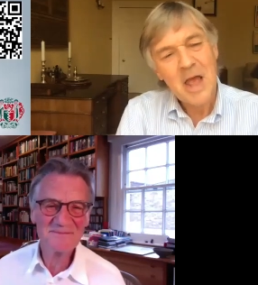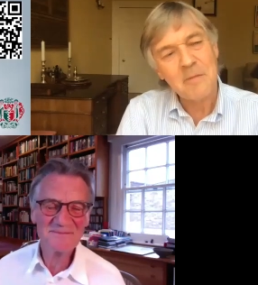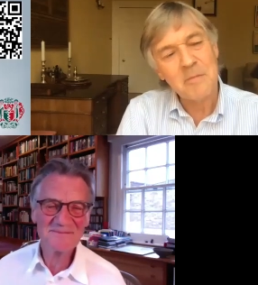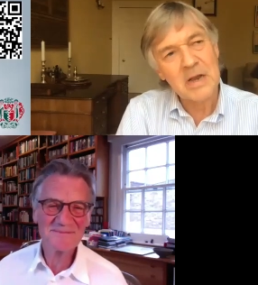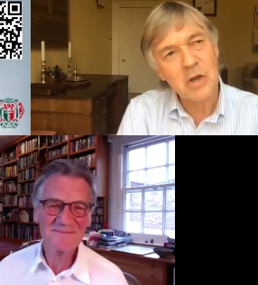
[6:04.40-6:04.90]

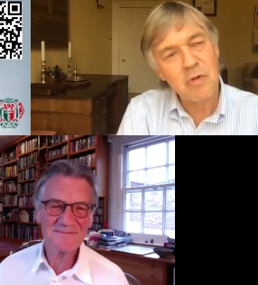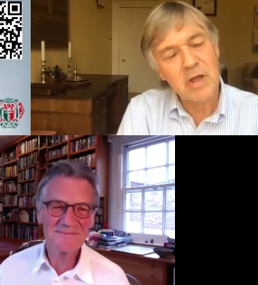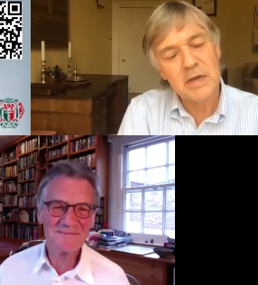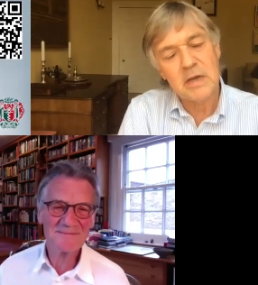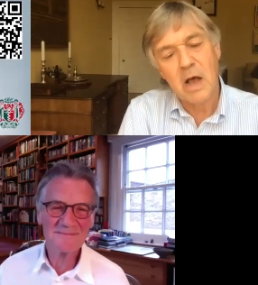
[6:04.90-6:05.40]
Speaker 1: and, and, you
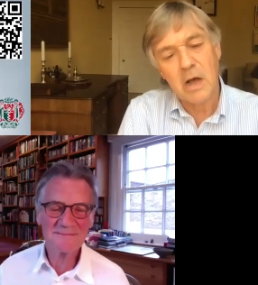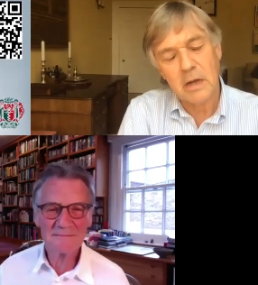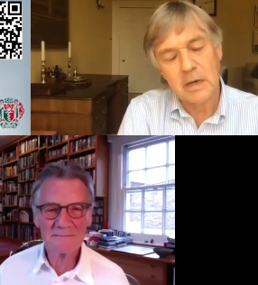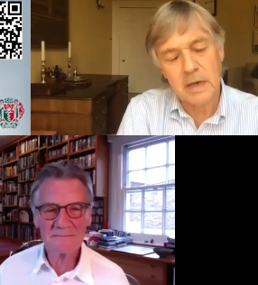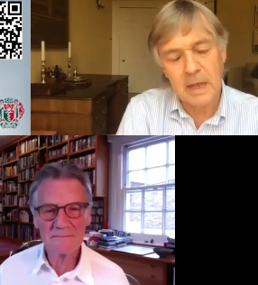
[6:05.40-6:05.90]
read
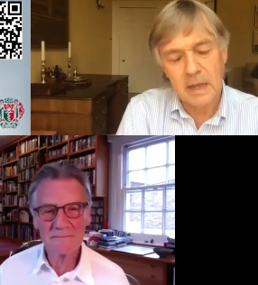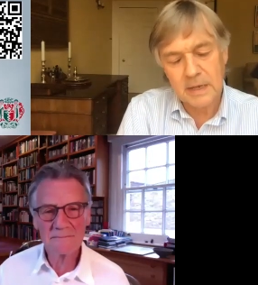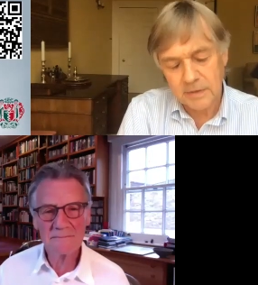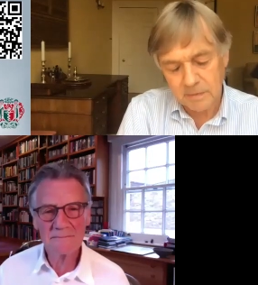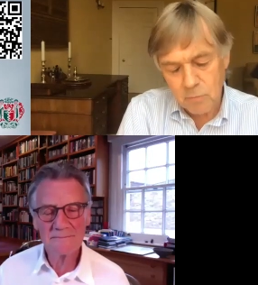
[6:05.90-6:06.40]
art, uh,
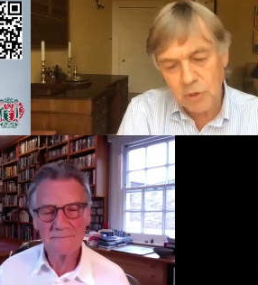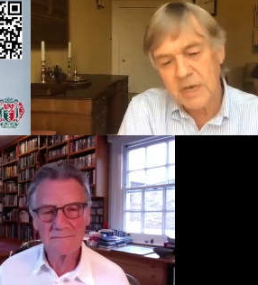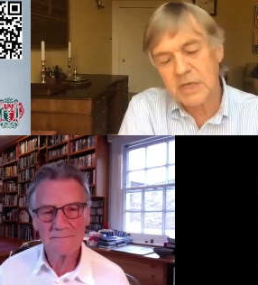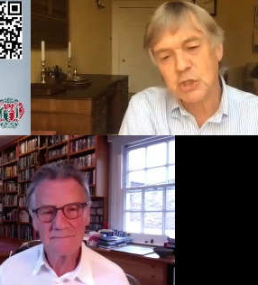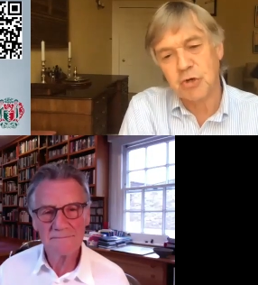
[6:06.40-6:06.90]

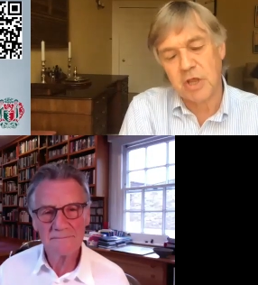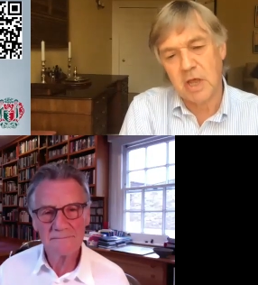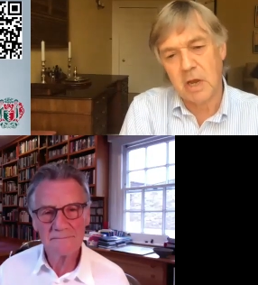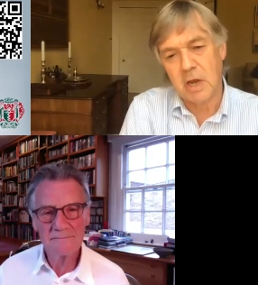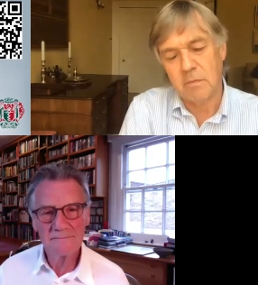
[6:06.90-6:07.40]
modern history
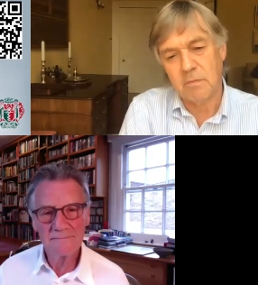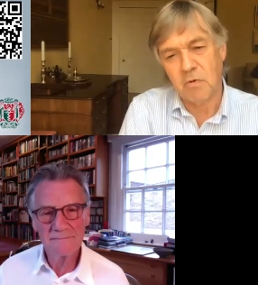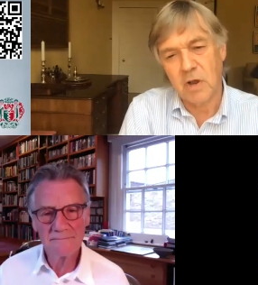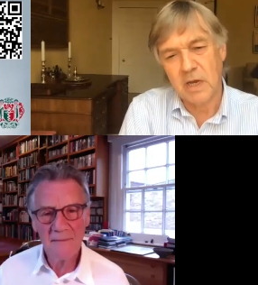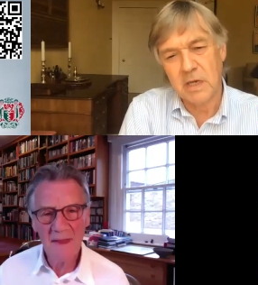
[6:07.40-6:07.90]
there,
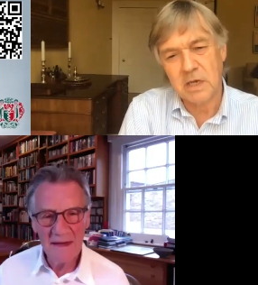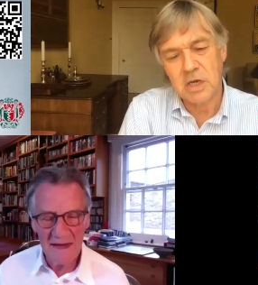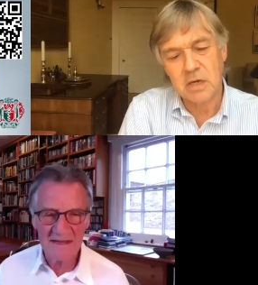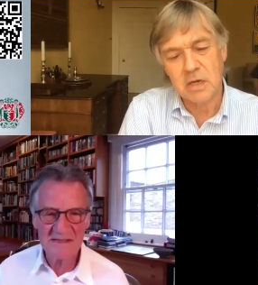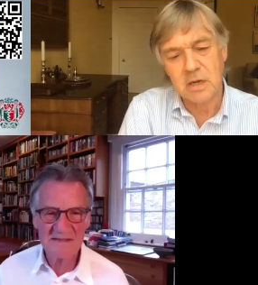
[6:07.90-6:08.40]
right? Did
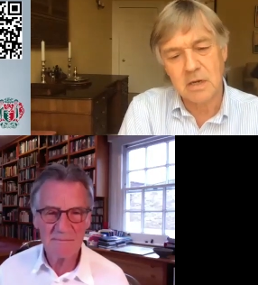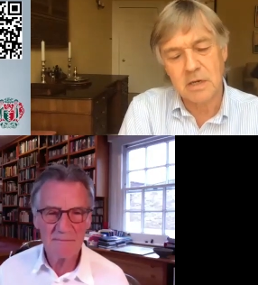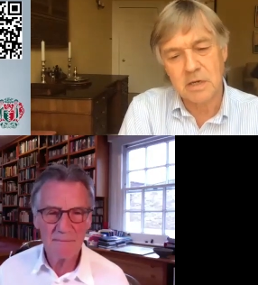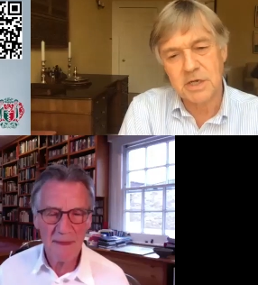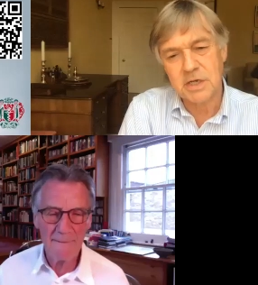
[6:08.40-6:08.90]
yes.
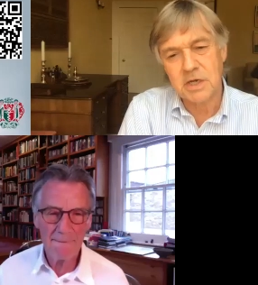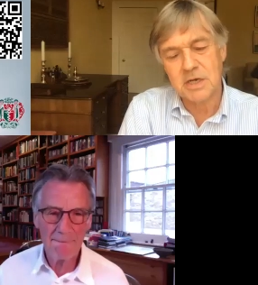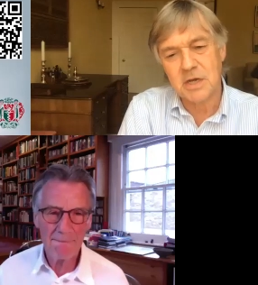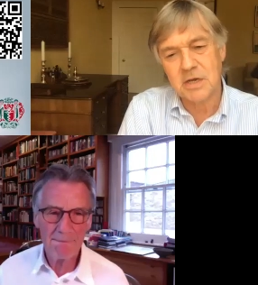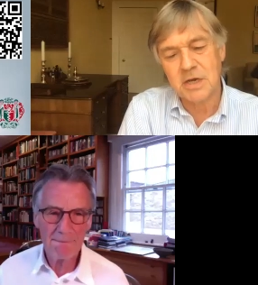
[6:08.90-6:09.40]
You, yeah. did
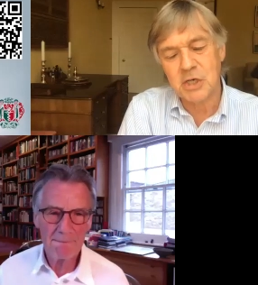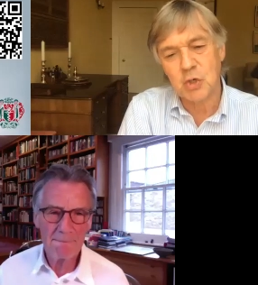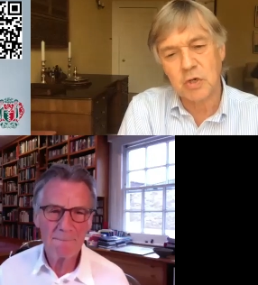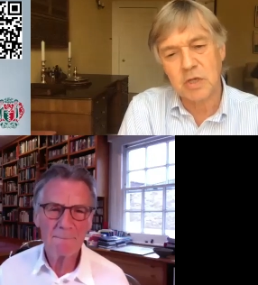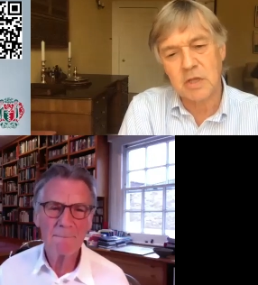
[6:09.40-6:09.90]
you
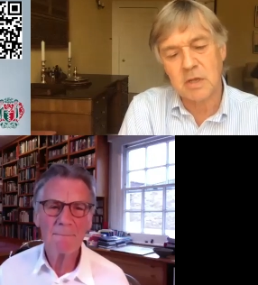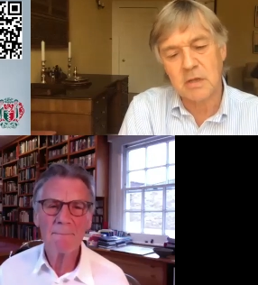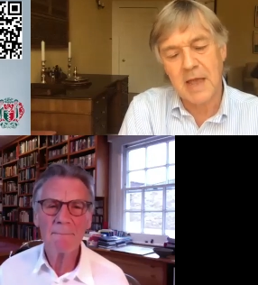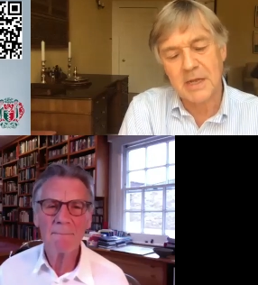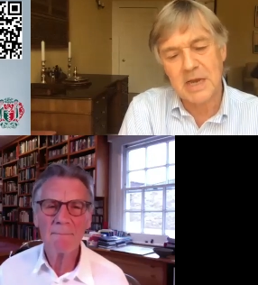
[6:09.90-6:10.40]
enjoy
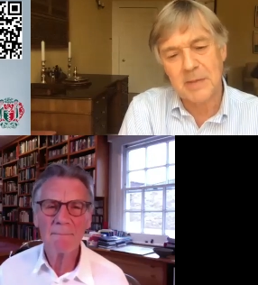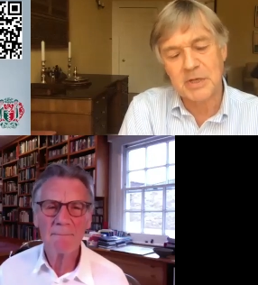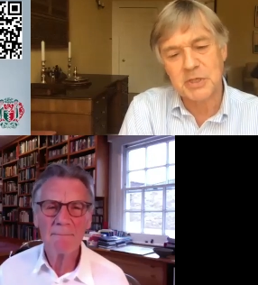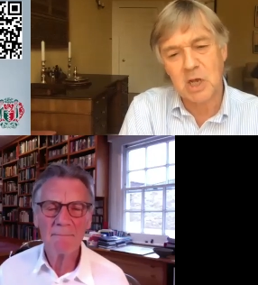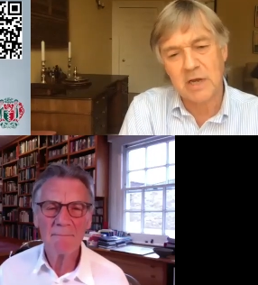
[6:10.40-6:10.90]
the
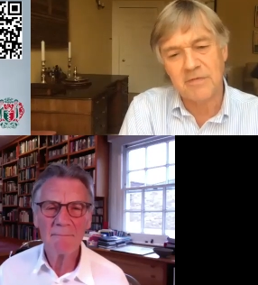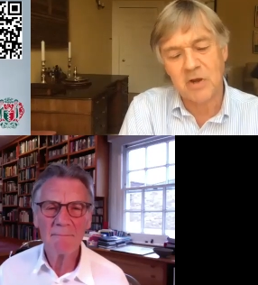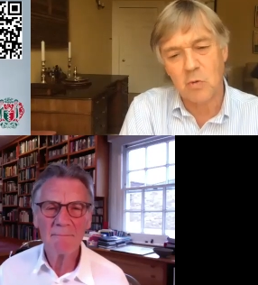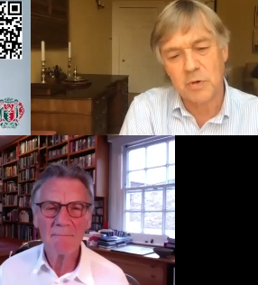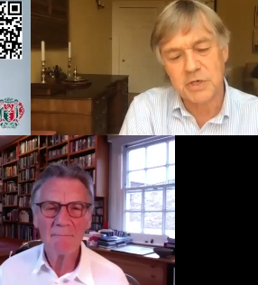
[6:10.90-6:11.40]
academic side of
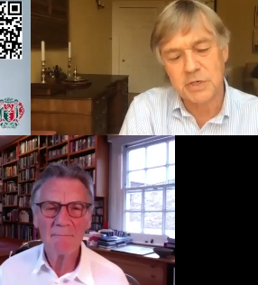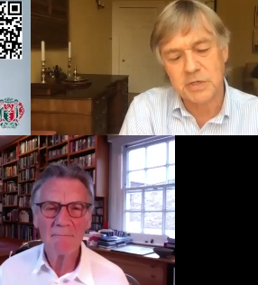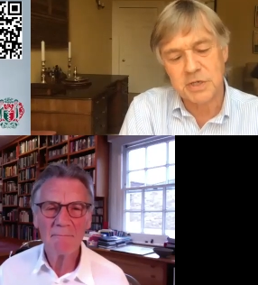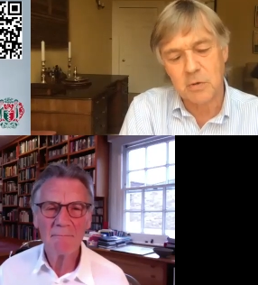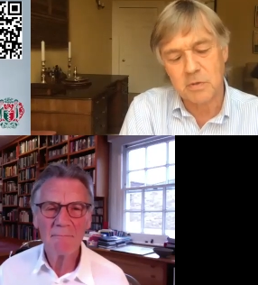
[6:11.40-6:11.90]
it, or were we
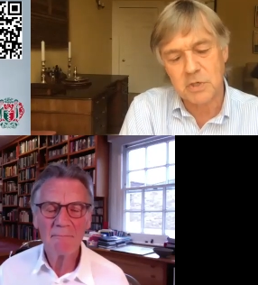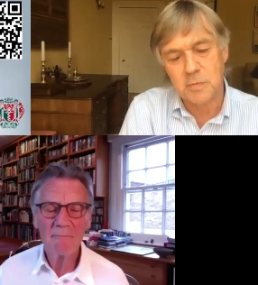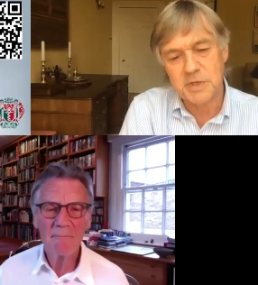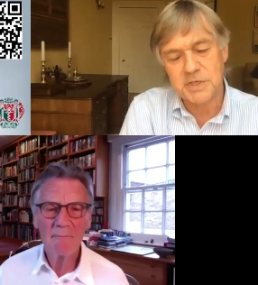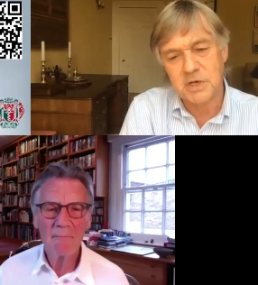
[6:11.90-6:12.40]
so
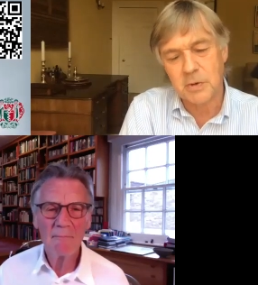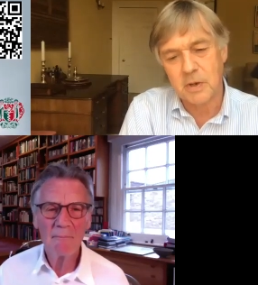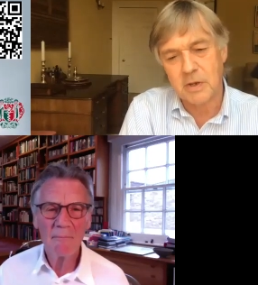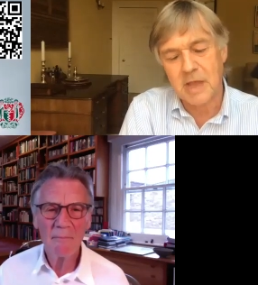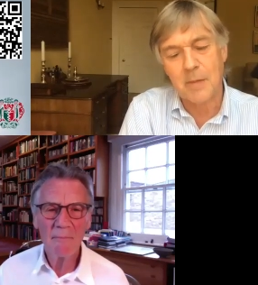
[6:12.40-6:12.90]
too busy
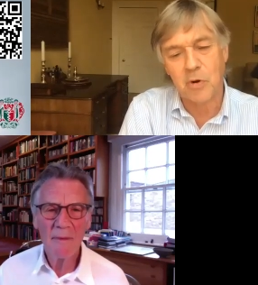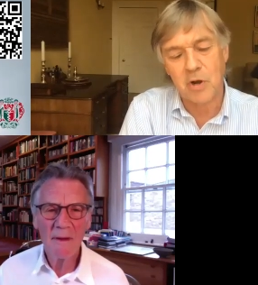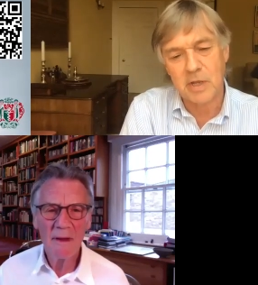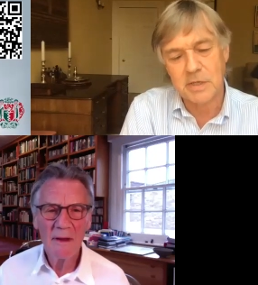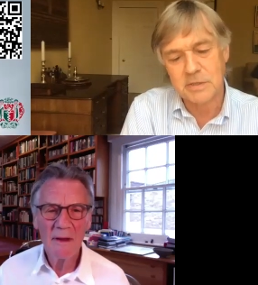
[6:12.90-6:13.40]
doing
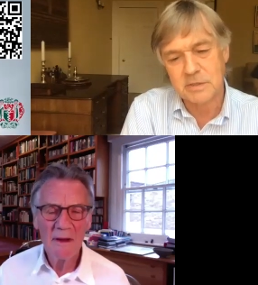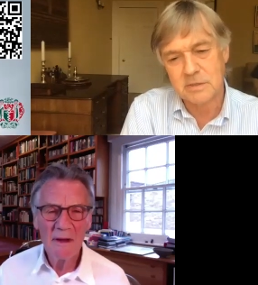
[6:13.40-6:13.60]
cabarets?